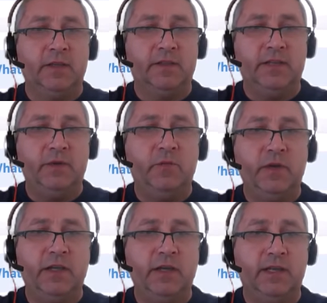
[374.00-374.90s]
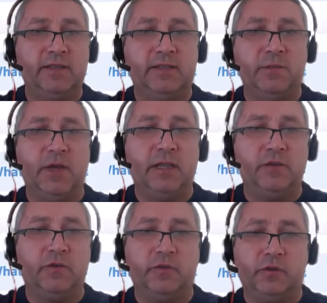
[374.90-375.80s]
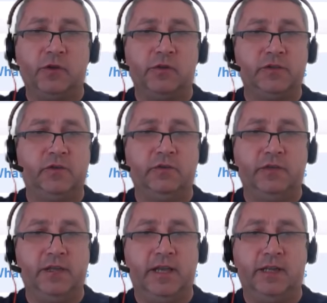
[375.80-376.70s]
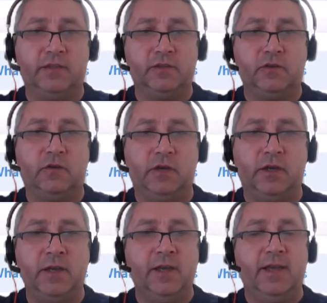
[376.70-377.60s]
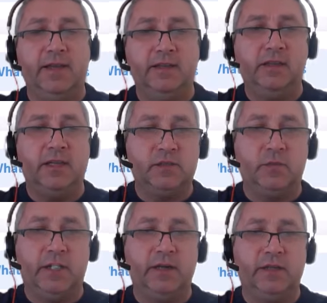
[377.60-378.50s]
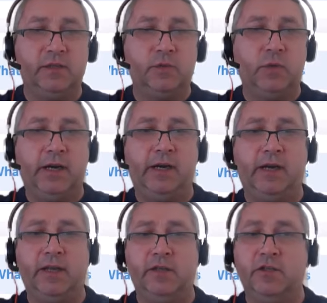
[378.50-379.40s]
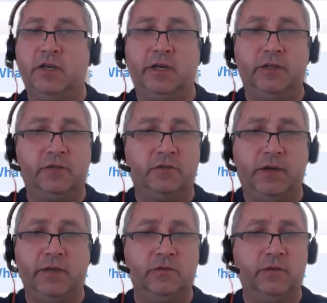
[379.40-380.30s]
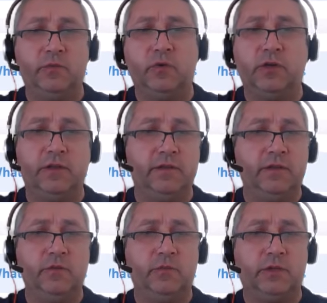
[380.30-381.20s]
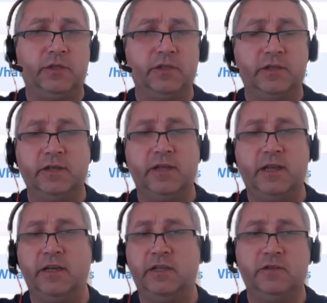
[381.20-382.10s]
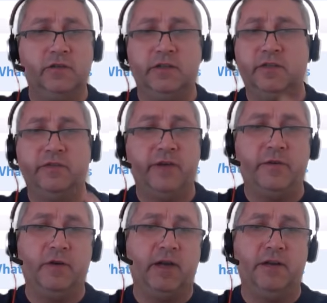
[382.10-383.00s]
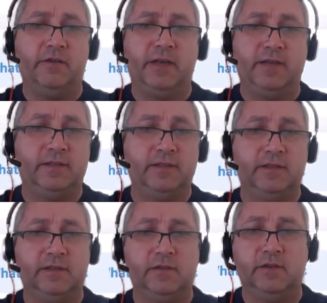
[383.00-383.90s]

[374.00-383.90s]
Then we estimate the overall security health score. And the last one is where HR is trying to onboard the new person and needs to identify what kind of licenses do